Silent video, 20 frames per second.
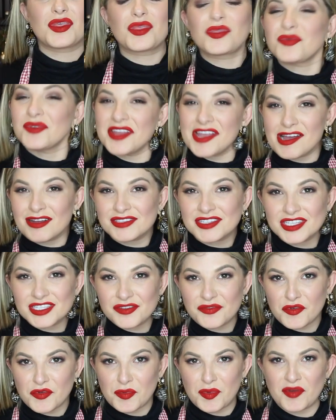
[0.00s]
3
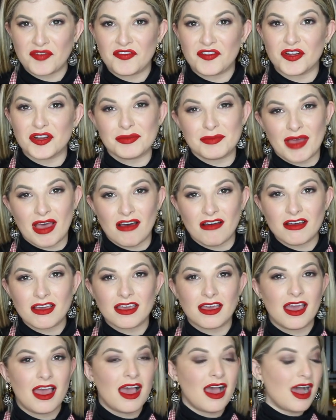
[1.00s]
ounces of your preferred
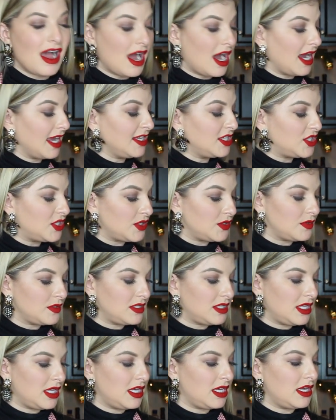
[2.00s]
milk. I
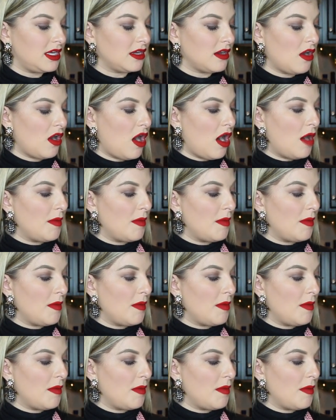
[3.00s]
choose the